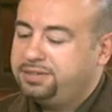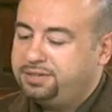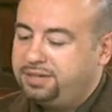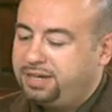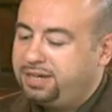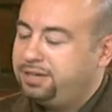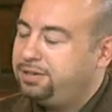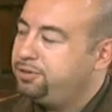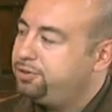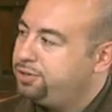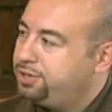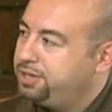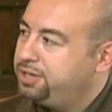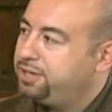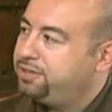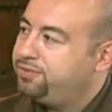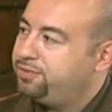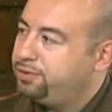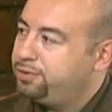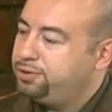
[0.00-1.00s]
Isn't it interesting
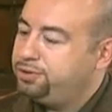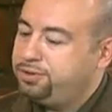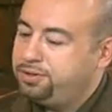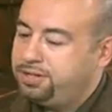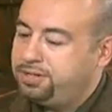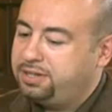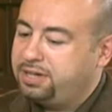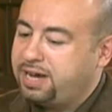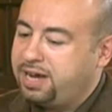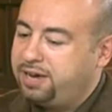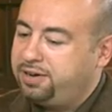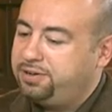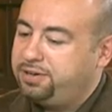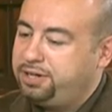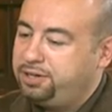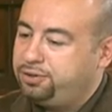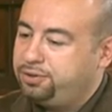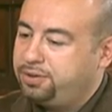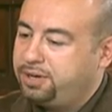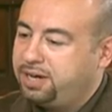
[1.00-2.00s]
that first you need the
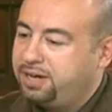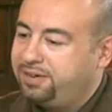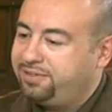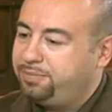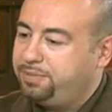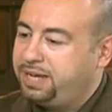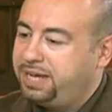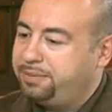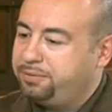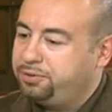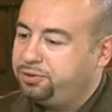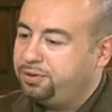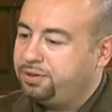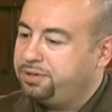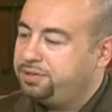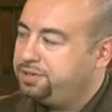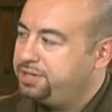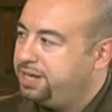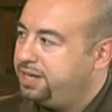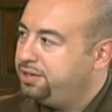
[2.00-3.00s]
irony to kind of be able to
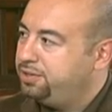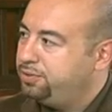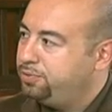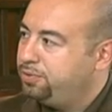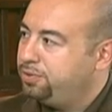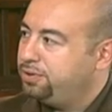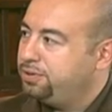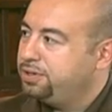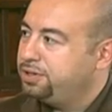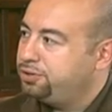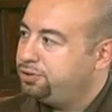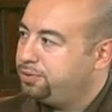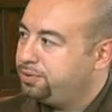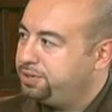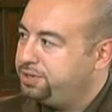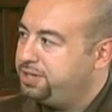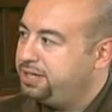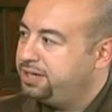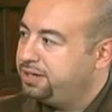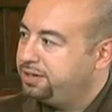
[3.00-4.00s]
understand the world and to
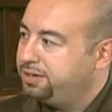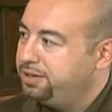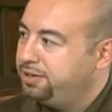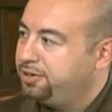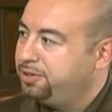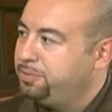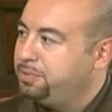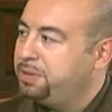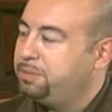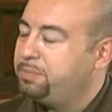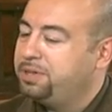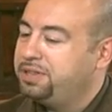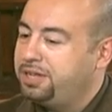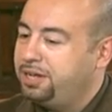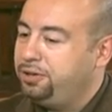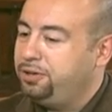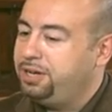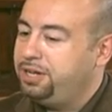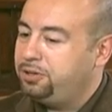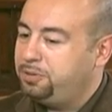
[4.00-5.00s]
critique it a little bit, but
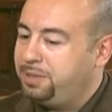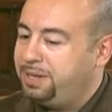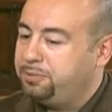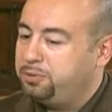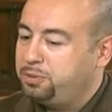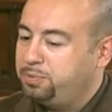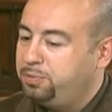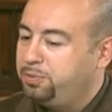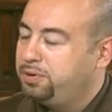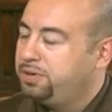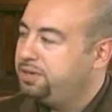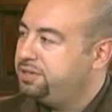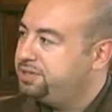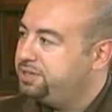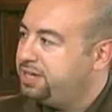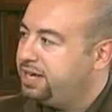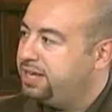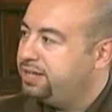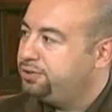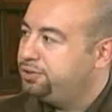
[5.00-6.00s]
then you need to be able to put it
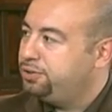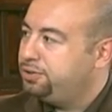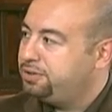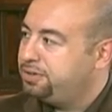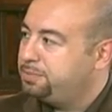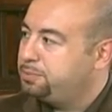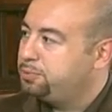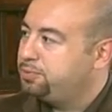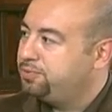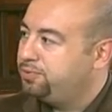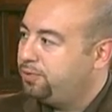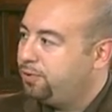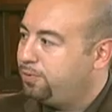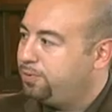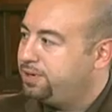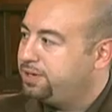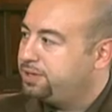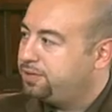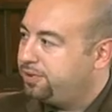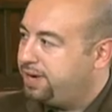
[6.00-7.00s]
aside so you could move
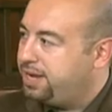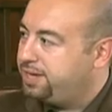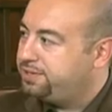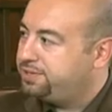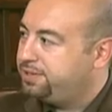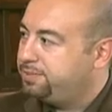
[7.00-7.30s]
forward and create